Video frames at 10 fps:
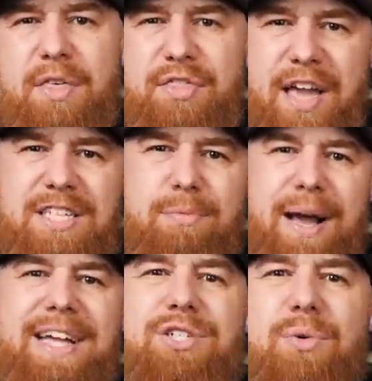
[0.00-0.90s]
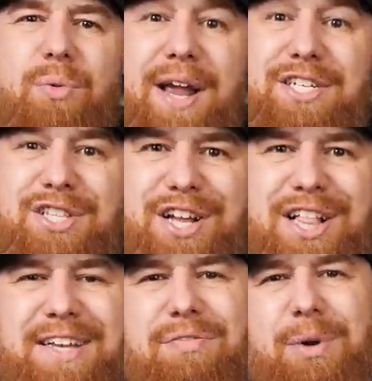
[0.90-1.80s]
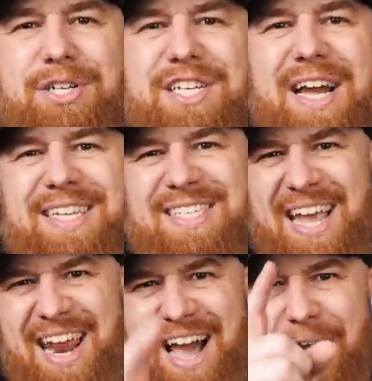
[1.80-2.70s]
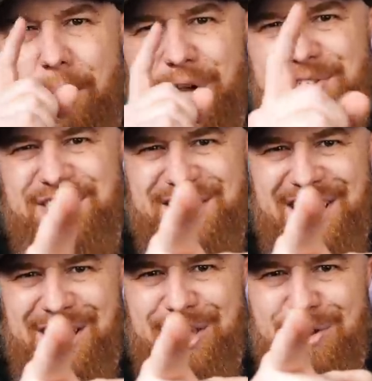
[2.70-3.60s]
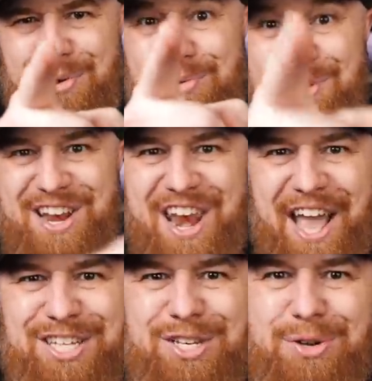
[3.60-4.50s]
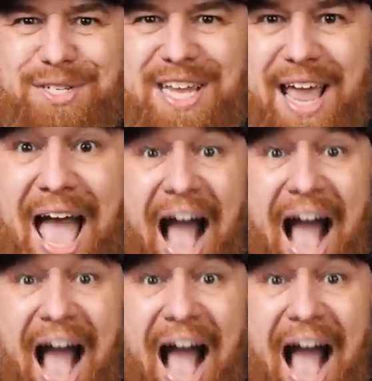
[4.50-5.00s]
Thanks for buying Tarantula Collective merchandise, and I will see you next Tuesday.